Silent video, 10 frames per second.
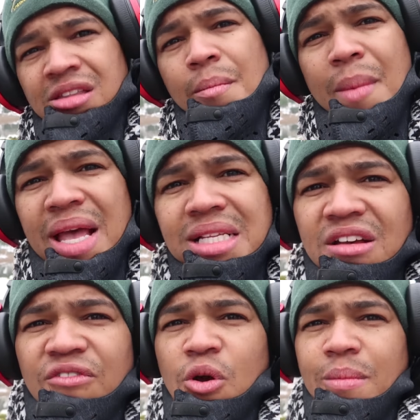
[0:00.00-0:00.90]
The means
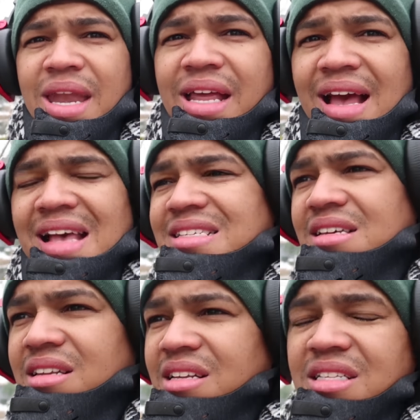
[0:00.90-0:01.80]
of
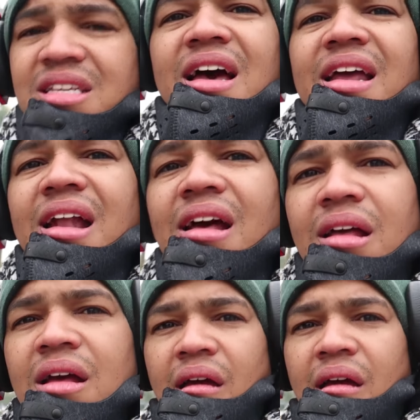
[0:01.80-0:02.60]
communication in China